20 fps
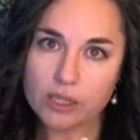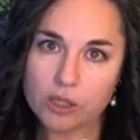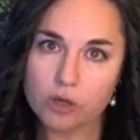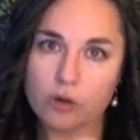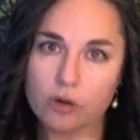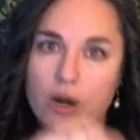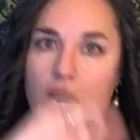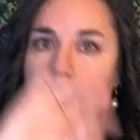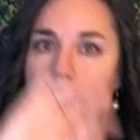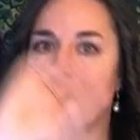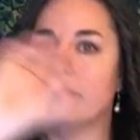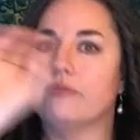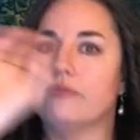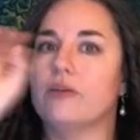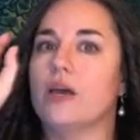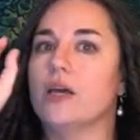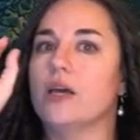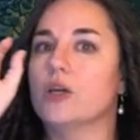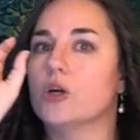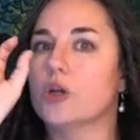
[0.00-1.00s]
the graph
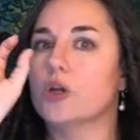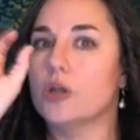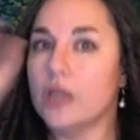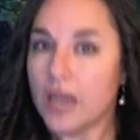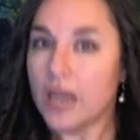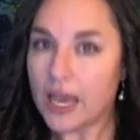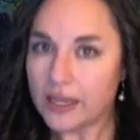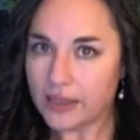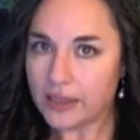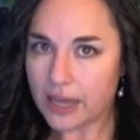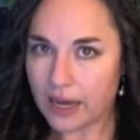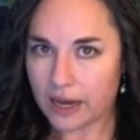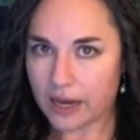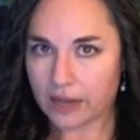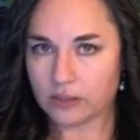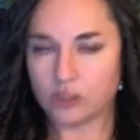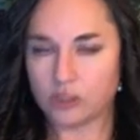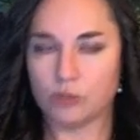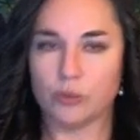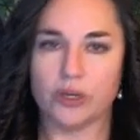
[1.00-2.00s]
and create that
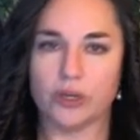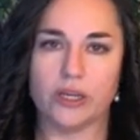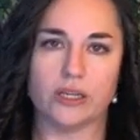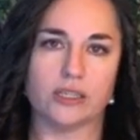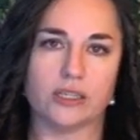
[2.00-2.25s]
algebraic